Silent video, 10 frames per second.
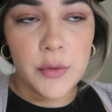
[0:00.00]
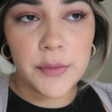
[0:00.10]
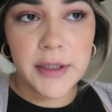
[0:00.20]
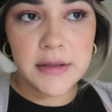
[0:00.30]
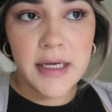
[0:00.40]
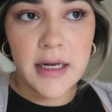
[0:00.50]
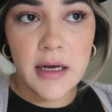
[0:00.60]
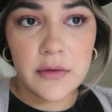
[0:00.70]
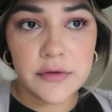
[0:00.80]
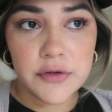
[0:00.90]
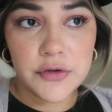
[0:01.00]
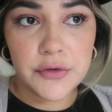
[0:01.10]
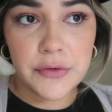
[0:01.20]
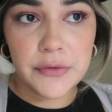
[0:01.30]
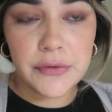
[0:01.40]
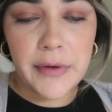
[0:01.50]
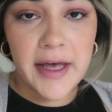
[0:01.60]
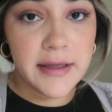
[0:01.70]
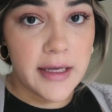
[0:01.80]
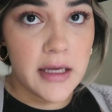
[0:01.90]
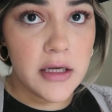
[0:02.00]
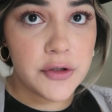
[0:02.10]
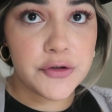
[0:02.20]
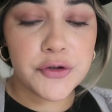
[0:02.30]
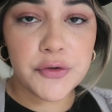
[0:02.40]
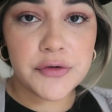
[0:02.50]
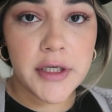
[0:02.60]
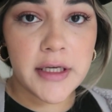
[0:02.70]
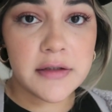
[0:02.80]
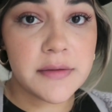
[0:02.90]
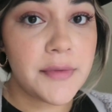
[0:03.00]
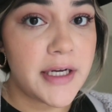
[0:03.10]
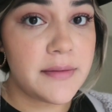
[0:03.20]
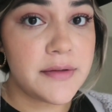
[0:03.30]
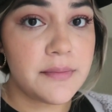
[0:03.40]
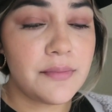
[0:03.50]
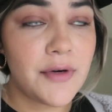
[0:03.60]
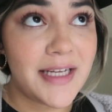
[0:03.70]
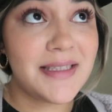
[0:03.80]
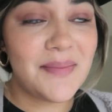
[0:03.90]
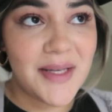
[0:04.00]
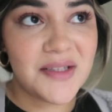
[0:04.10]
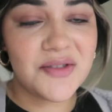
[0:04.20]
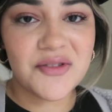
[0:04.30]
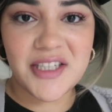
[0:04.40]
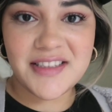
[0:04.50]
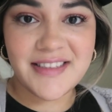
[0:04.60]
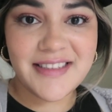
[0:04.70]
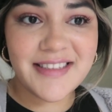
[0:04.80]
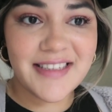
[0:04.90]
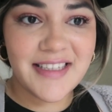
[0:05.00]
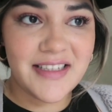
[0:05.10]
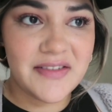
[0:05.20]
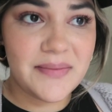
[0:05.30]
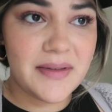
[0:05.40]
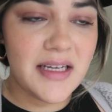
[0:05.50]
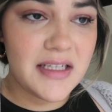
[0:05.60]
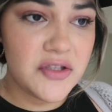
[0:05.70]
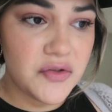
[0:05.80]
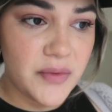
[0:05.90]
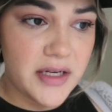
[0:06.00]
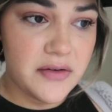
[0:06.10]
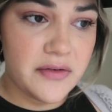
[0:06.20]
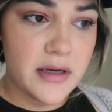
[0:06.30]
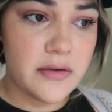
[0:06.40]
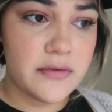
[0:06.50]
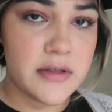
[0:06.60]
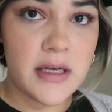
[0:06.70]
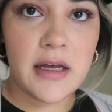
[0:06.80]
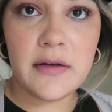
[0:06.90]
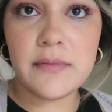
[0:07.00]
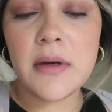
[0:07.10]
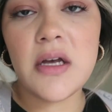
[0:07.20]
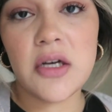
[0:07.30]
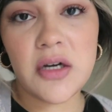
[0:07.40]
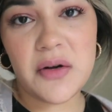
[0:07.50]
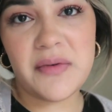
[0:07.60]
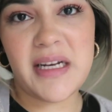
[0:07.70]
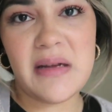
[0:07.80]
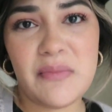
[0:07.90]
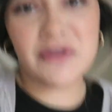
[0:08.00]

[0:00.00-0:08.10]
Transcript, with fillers: we're about to head out to LA to check out some bride bridesmaids dresses. Um, kind of just waiting around. I got ready